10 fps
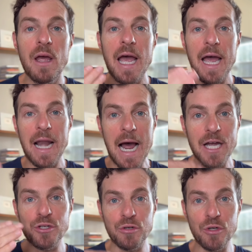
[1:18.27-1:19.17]
And
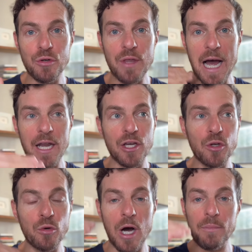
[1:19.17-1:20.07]
as you do that,
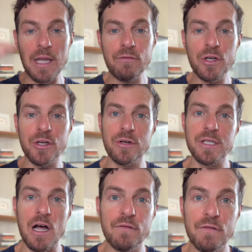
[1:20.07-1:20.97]
you uplevel
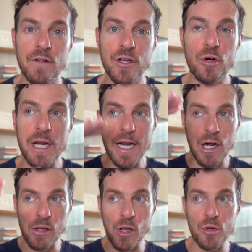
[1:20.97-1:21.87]
yourself. You're getting
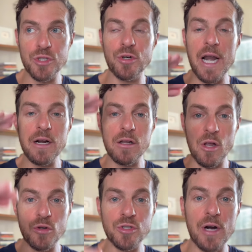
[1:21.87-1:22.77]
closer and
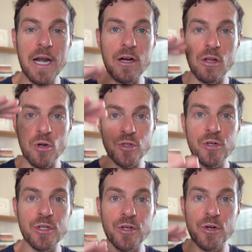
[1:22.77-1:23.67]
closer and closer
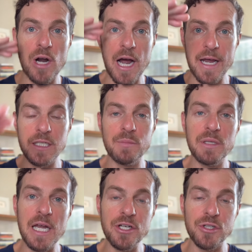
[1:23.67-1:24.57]
to your highest
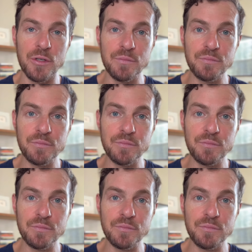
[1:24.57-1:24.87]
potential.